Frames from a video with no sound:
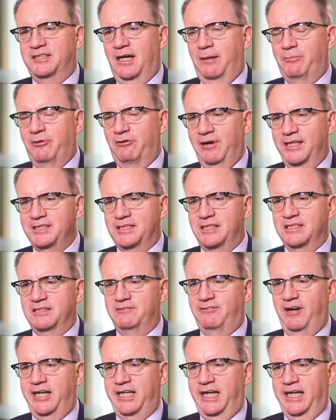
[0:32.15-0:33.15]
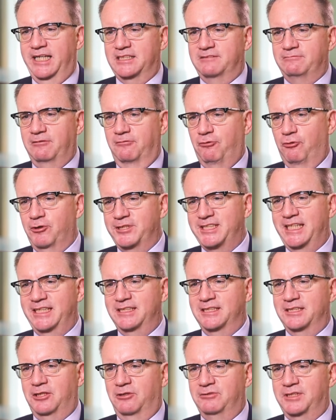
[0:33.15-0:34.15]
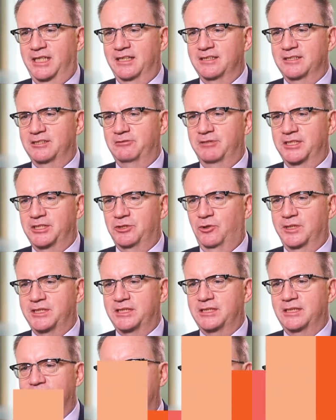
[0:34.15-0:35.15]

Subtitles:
Operations Finance for Four Seasons Hotels and Resorts.